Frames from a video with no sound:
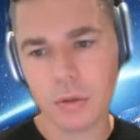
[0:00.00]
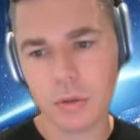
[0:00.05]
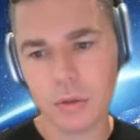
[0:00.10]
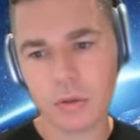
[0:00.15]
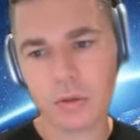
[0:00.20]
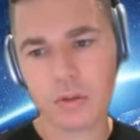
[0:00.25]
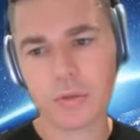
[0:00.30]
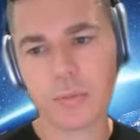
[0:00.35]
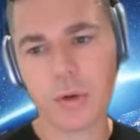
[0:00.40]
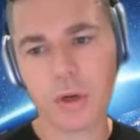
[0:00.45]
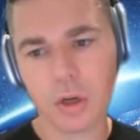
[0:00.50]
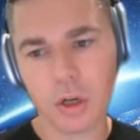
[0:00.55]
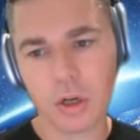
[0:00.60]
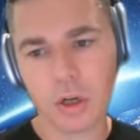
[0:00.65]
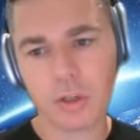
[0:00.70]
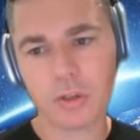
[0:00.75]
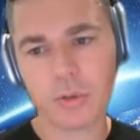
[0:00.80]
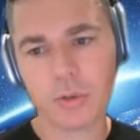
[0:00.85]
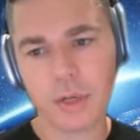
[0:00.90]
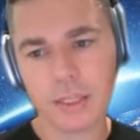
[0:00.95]
you know the smart
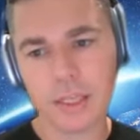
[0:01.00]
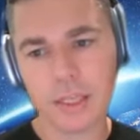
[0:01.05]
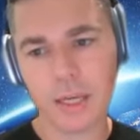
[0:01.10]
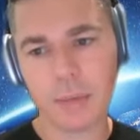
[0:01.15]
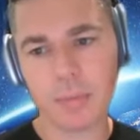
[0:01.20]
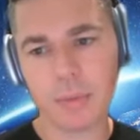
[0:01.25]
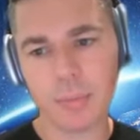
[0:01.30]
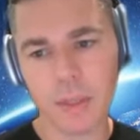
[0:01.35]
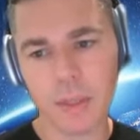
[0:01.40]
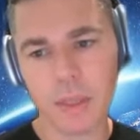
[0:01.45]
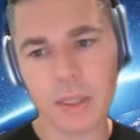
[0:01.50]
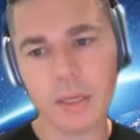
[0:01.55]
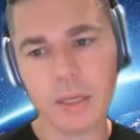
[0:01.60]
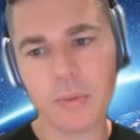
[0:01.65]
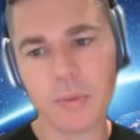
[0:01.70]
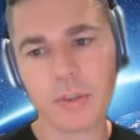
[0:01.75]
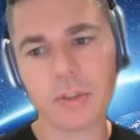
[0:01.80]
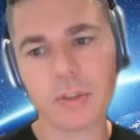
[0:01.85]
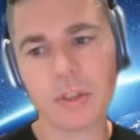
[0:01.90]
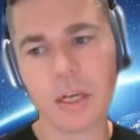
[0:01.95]
contract
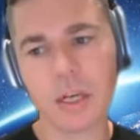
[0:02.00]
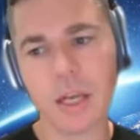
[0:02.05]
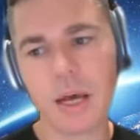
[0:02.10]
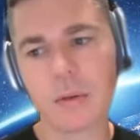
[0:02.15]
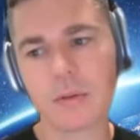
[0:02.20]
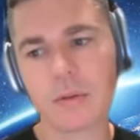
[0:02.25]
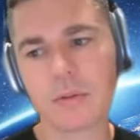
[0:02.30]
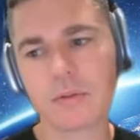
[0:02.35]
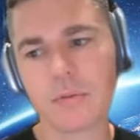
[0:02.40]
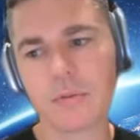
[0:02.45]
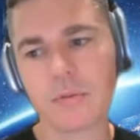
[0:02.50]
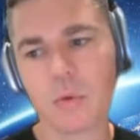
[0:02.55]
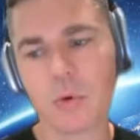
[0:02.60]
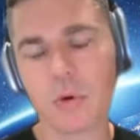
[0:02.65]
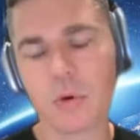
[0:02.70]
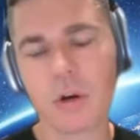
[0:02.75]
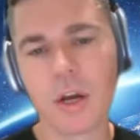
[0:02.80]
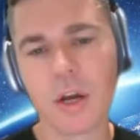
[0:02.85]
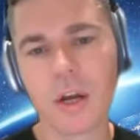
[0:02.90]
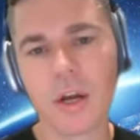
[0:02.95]
capability, which allows
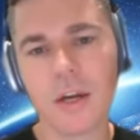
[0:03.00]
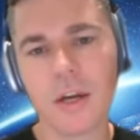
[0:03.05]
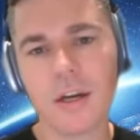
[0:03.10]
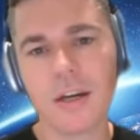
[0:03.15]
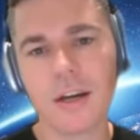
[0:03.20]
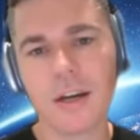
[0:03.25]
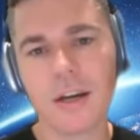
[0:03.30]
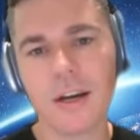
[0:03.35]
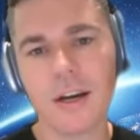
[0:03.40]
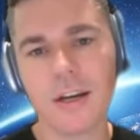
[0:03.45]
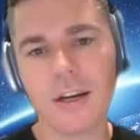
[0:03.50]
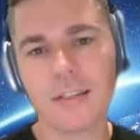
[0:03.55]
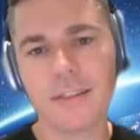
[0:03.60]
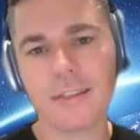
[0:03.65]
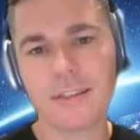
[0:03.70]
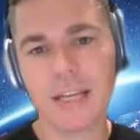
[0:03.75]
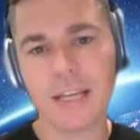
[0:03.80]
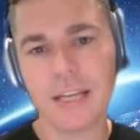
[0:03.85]
for uh,